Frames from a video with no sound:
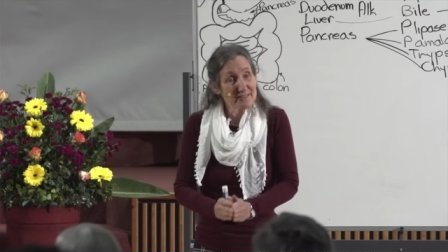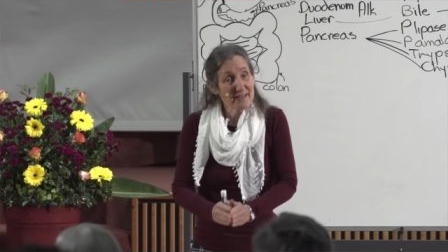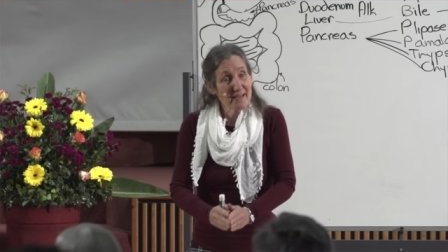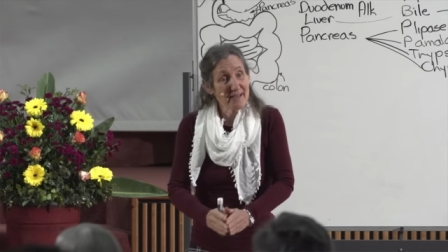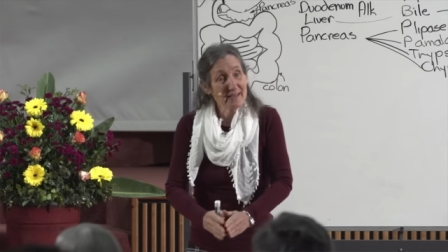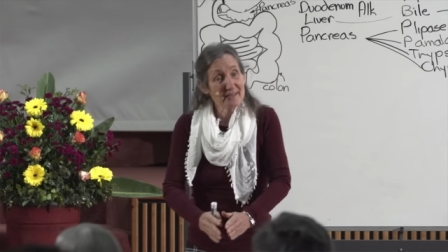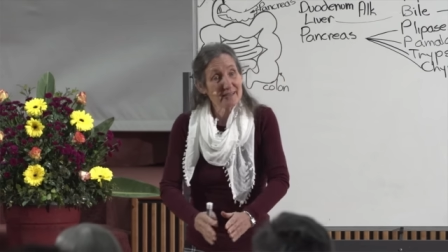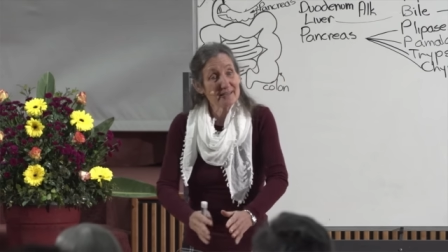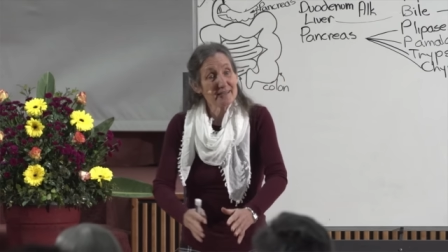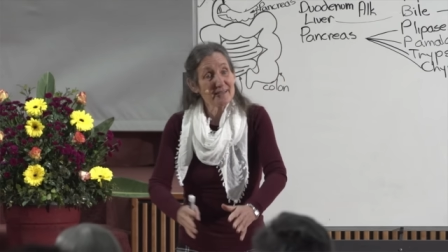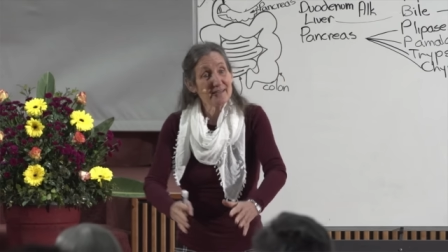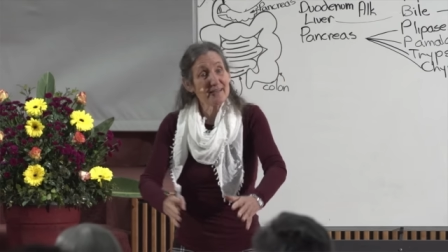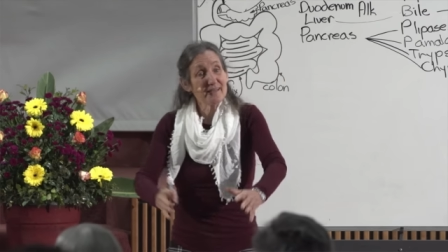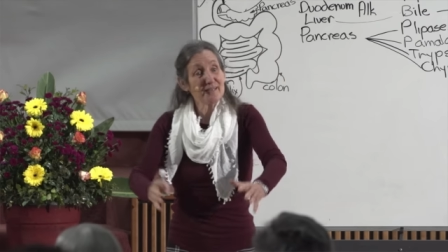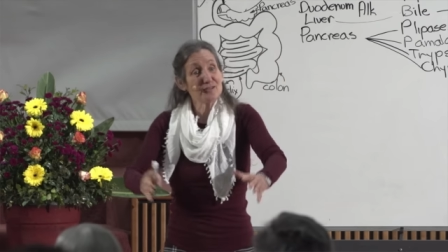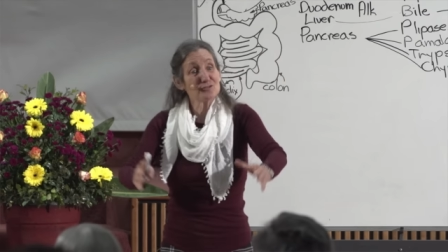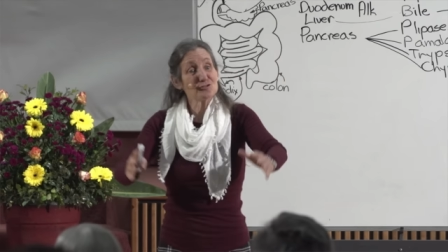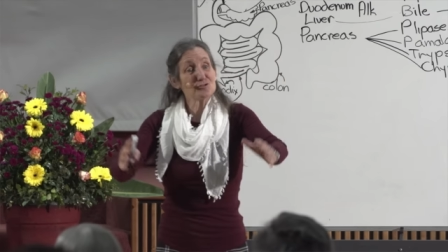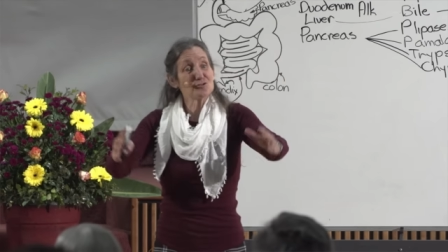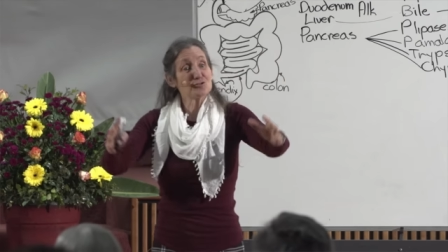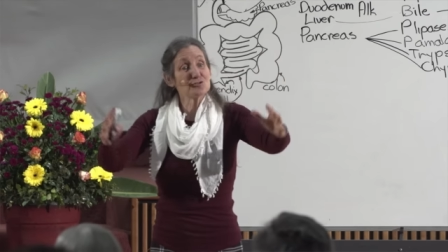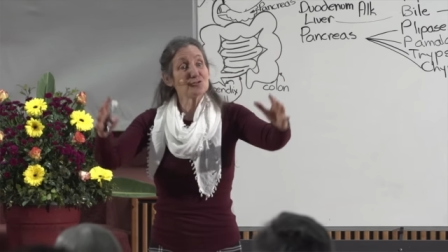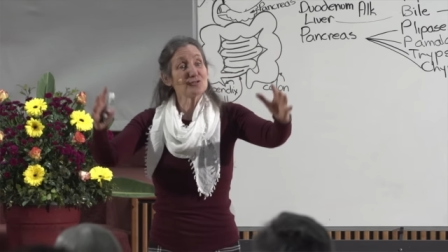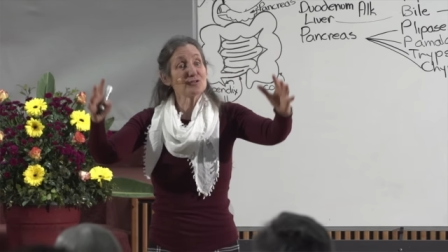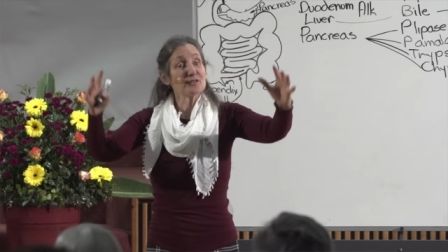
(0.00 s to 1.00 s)
taken
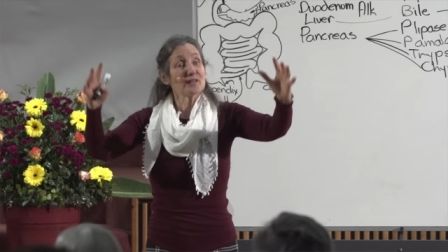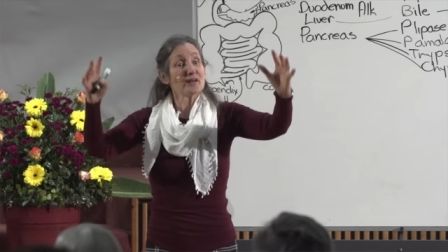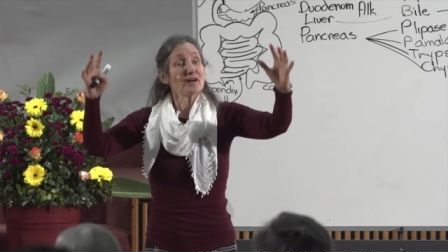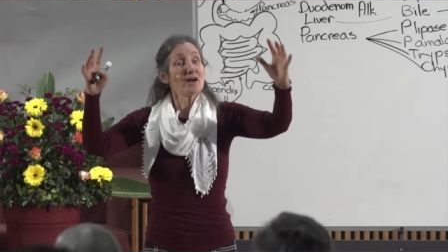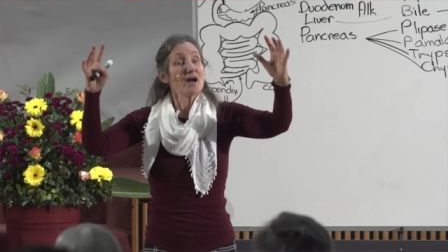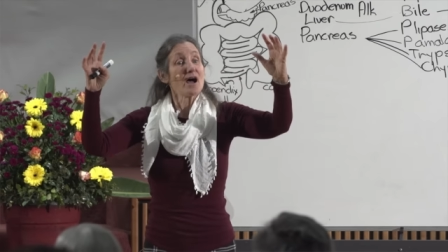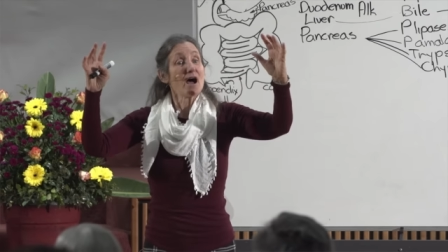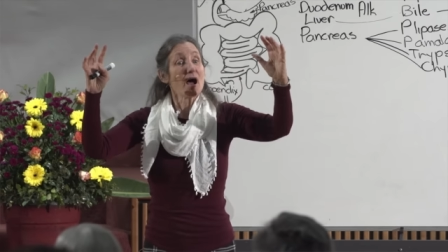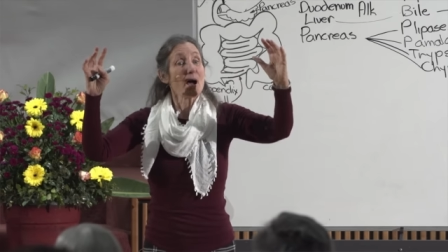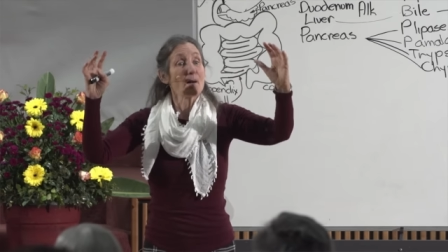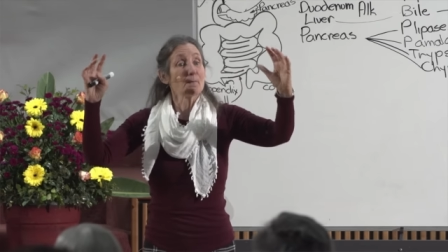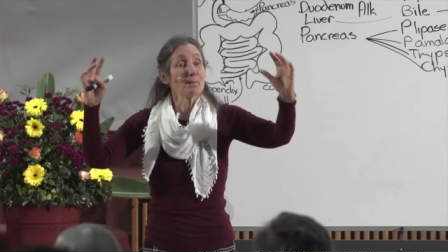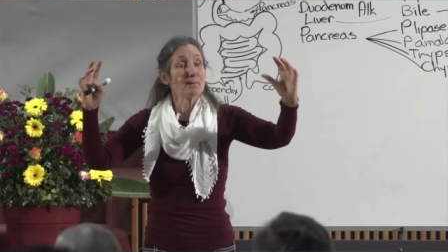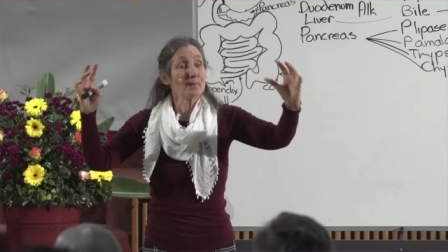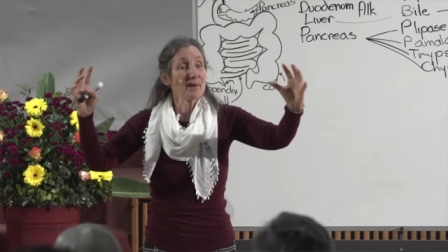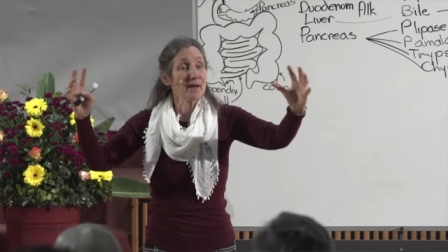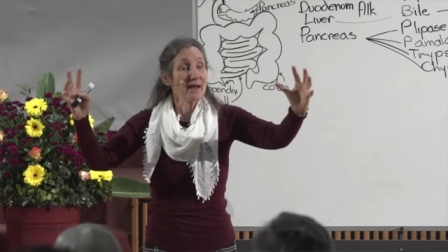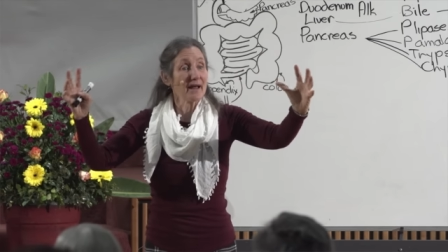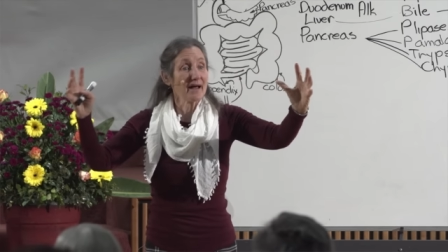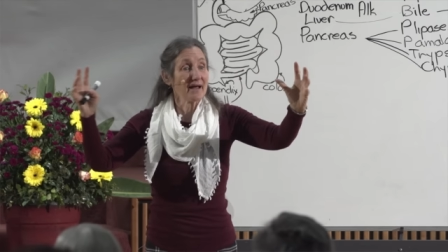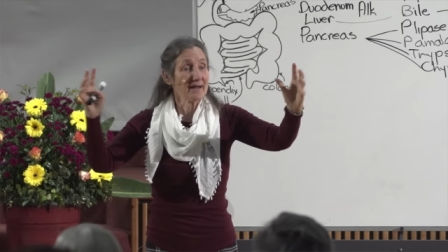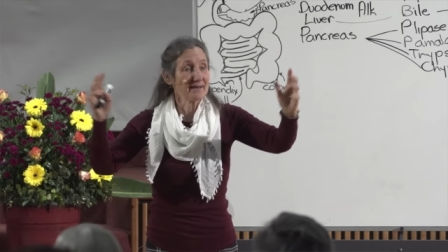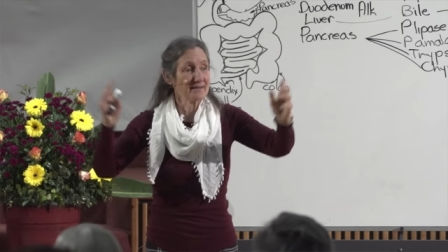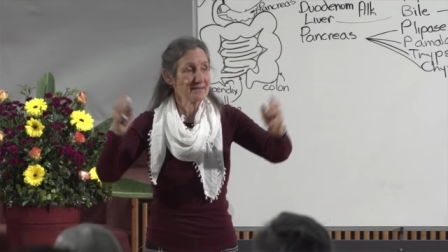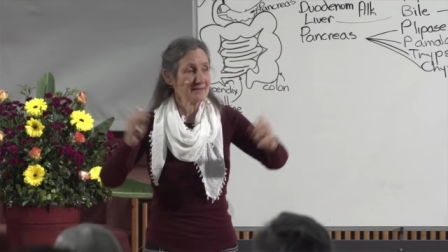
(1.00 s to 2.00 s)
into the
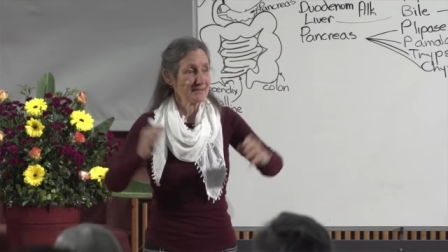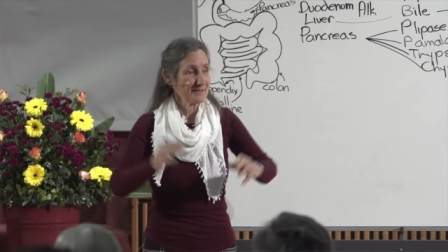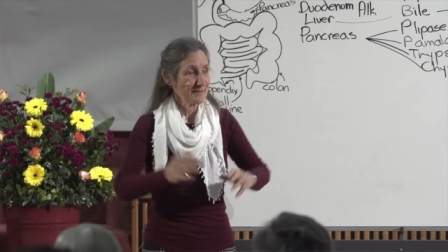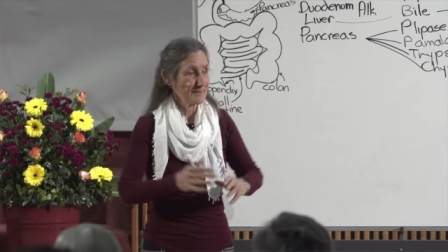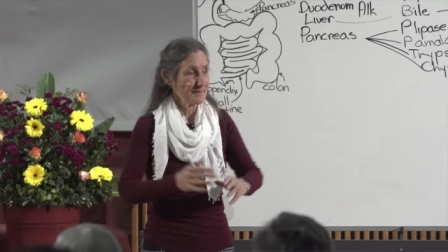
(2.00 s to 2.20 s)
blood.